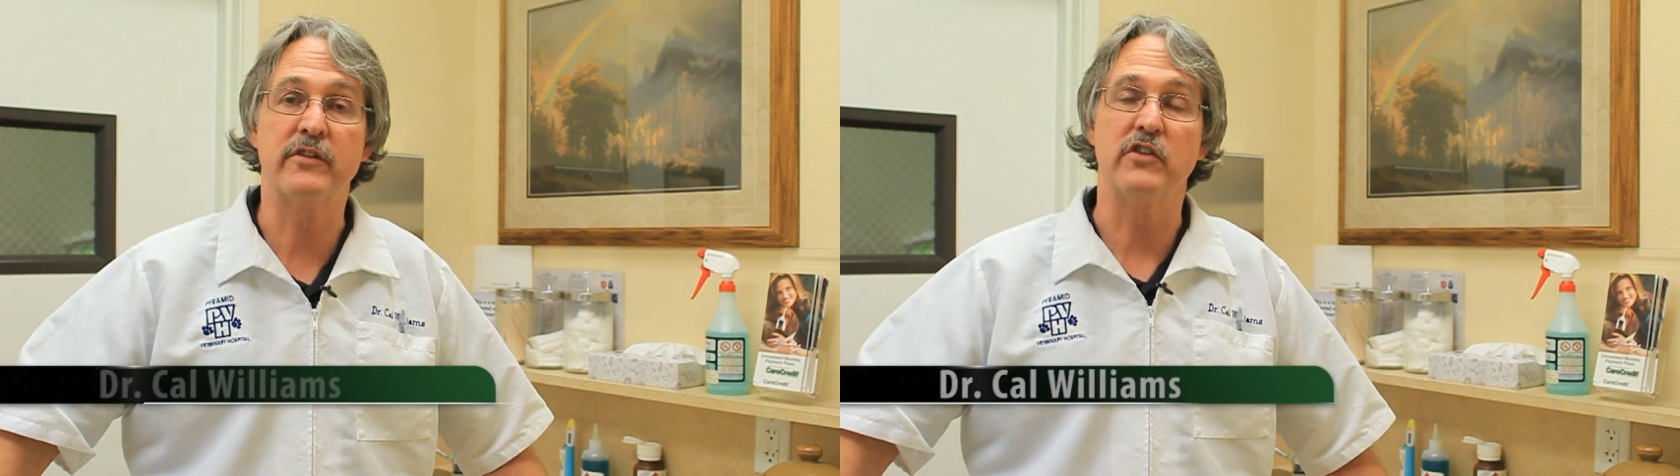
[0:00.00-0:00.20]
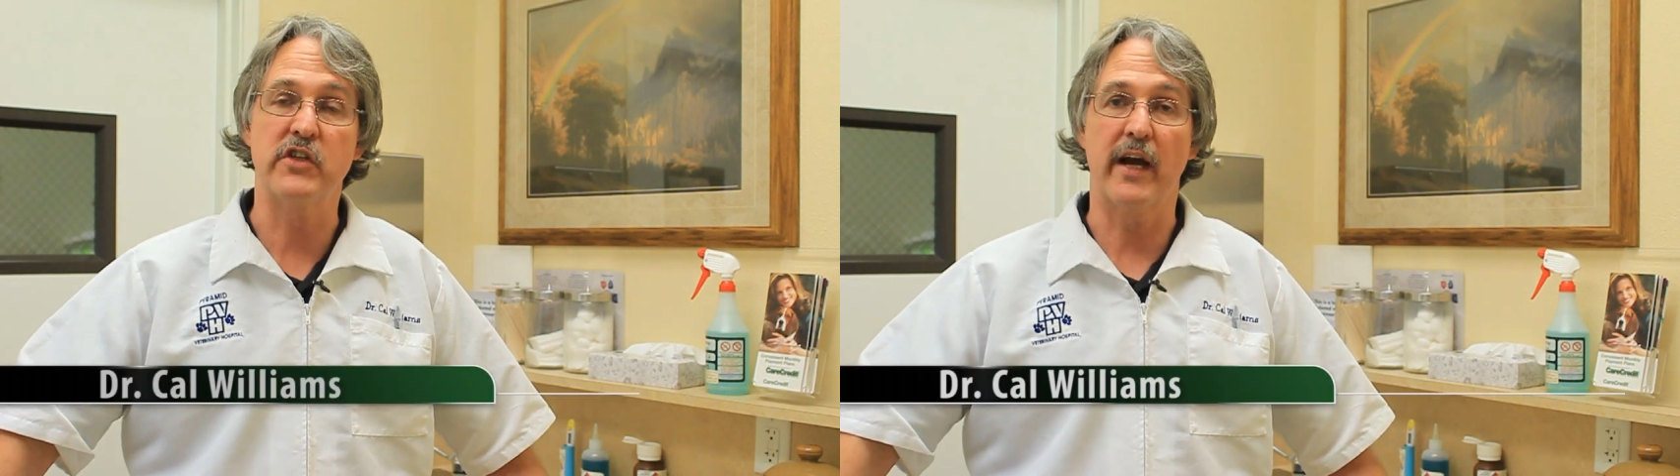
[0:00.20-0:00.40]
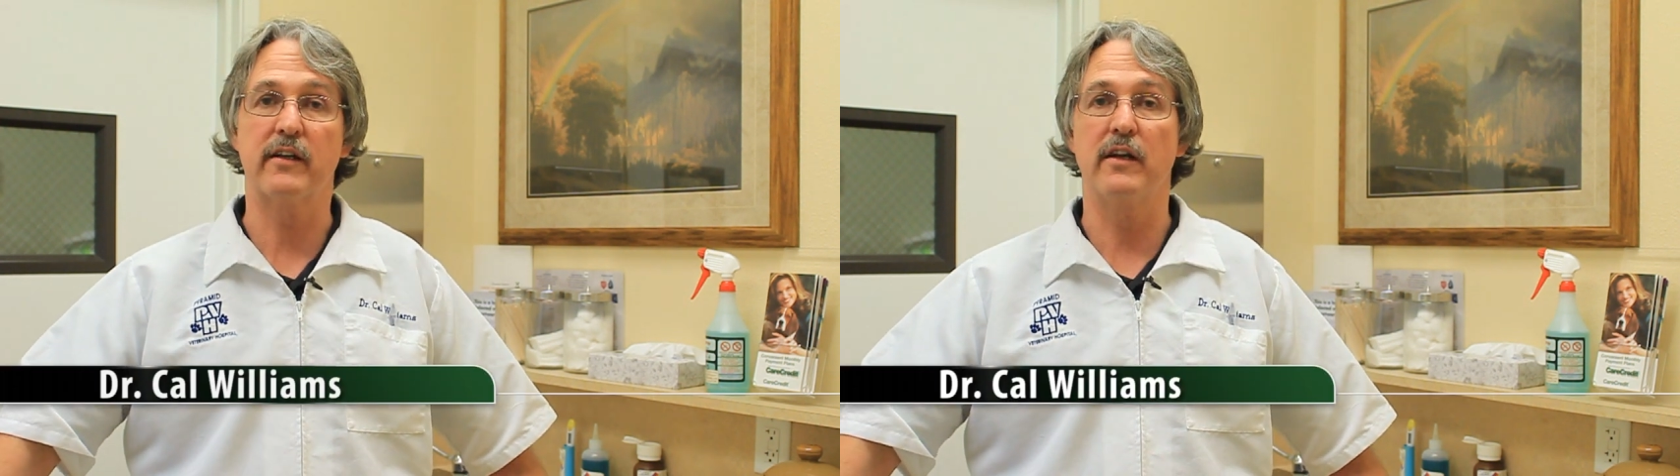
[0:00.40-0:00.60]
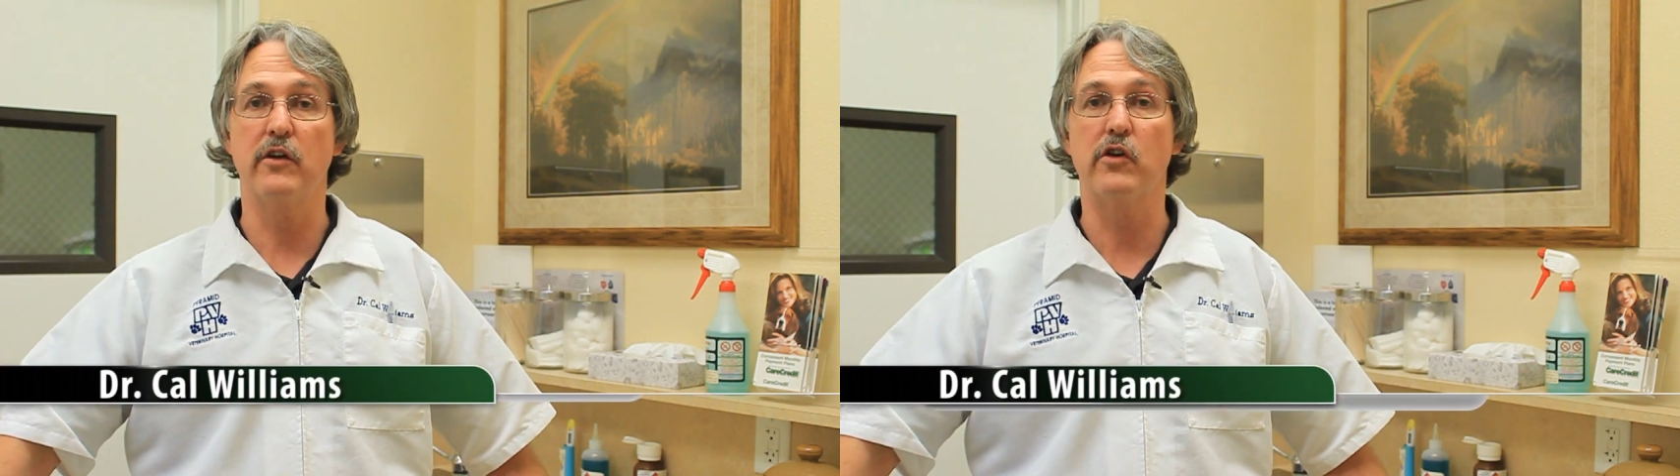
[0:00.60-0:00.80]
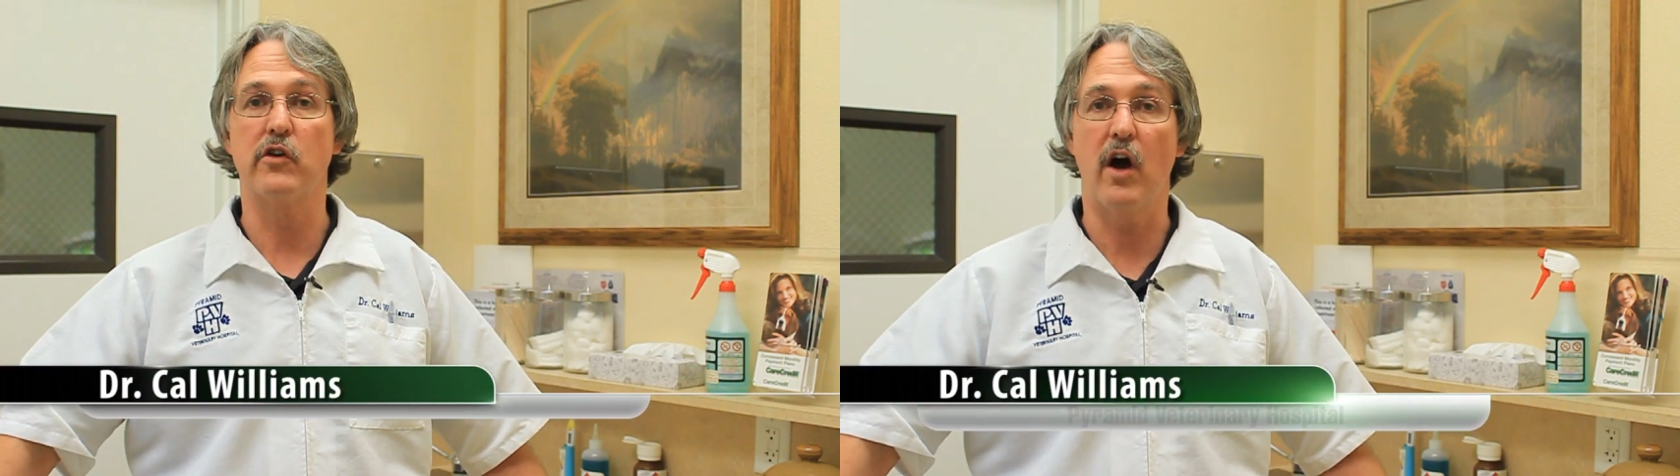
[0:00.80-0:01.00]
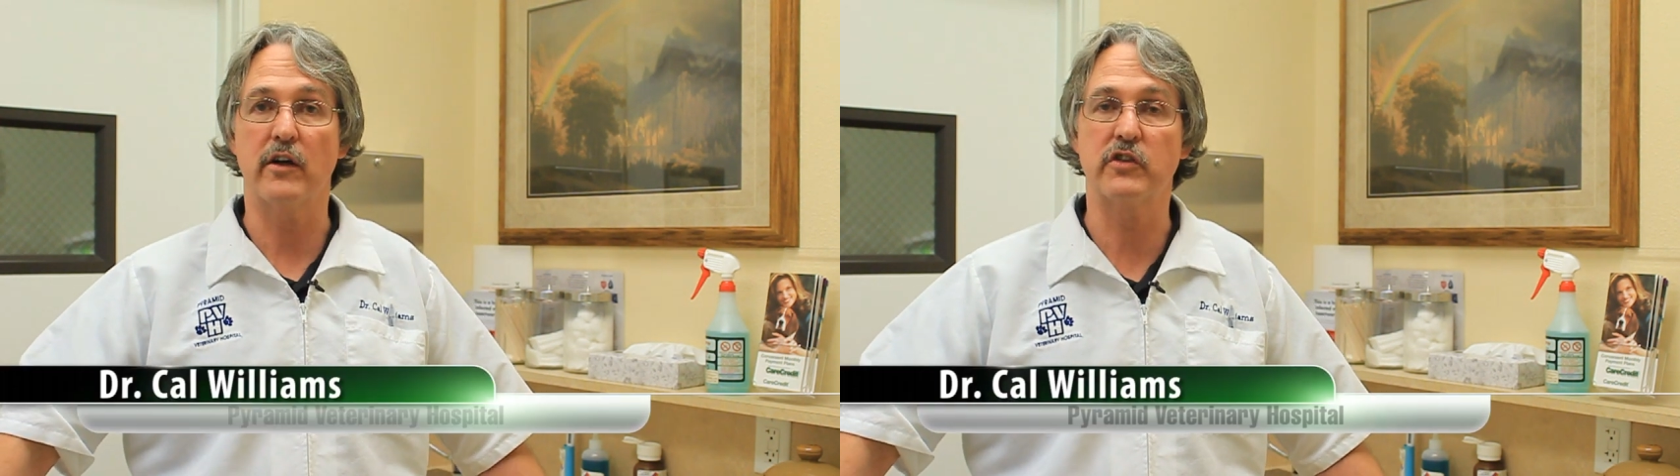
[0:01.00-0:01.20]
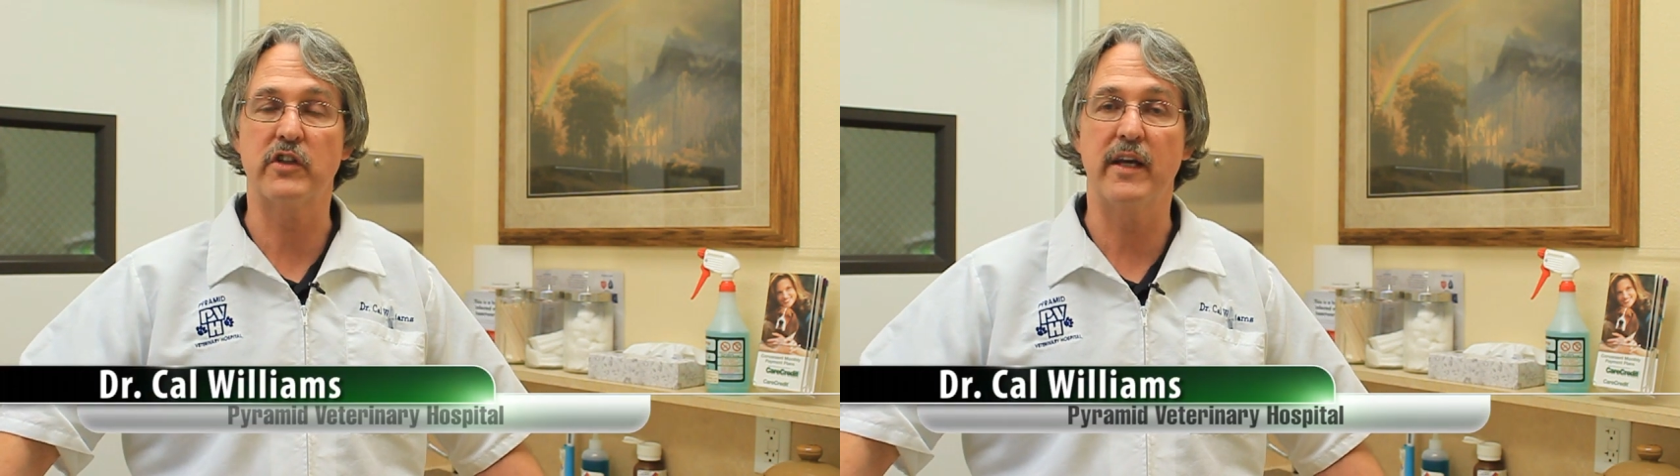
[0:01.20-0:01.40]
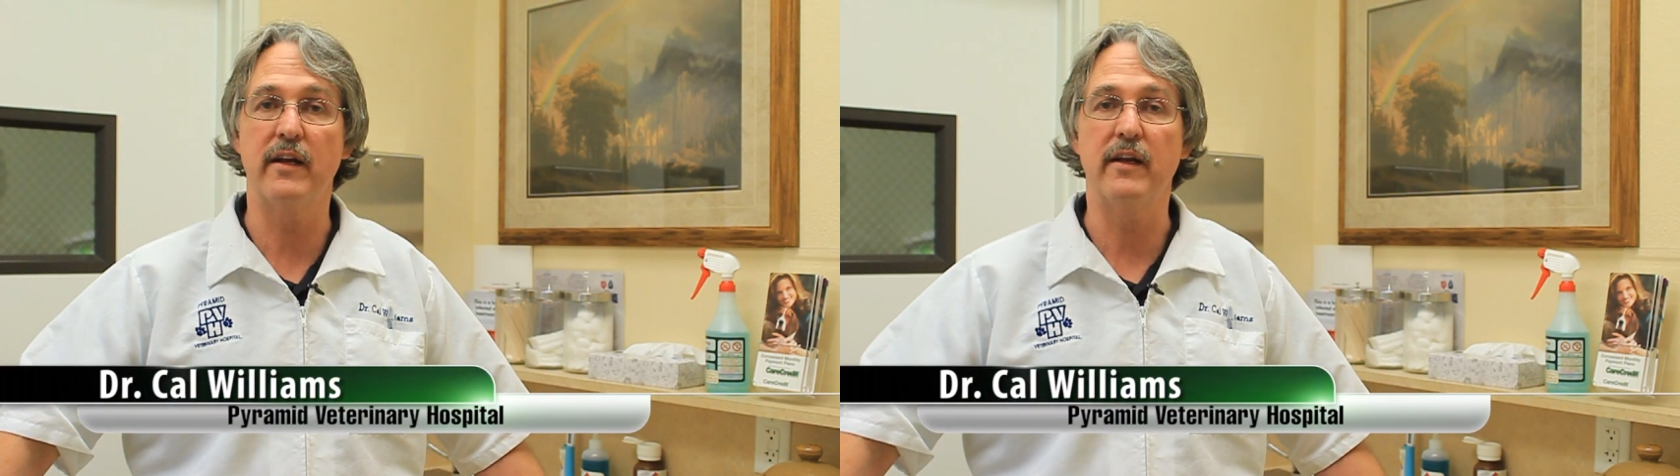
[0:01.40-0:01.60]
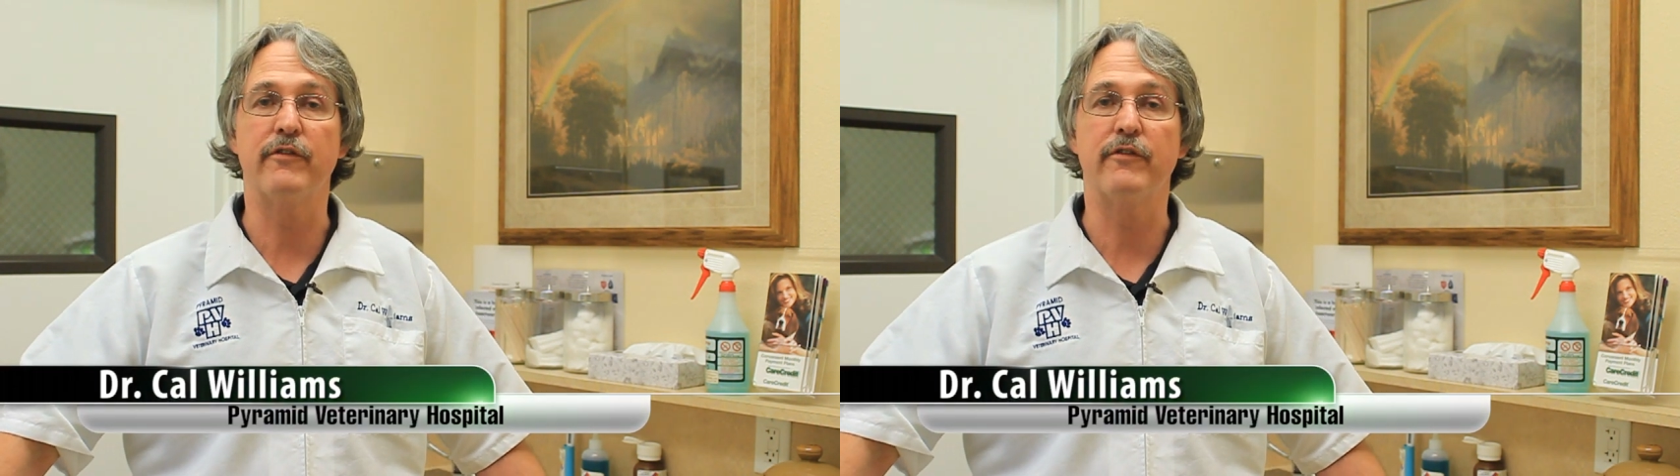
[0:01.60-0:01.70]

It's injected into your dog's skin.